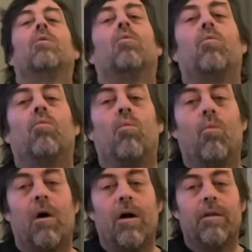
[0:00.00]
1
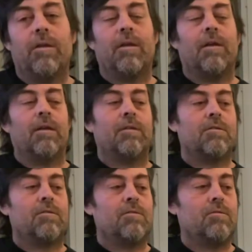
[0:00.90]
and
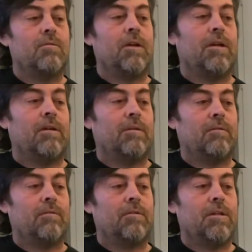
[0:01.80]
2
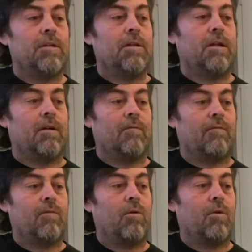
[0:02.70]
and 3 and
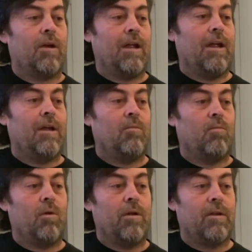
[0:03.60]
4 and
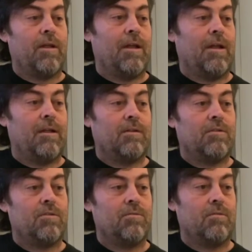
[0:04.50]
1 and
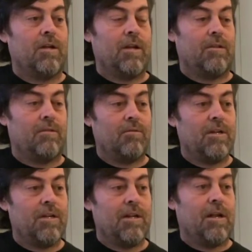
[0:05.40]
2 and
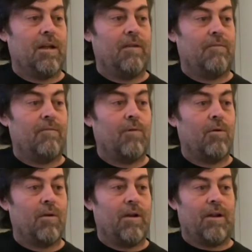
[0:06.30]
3 and 4
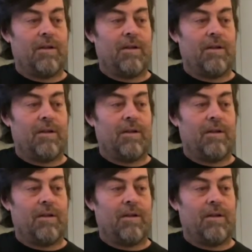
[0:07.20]
and.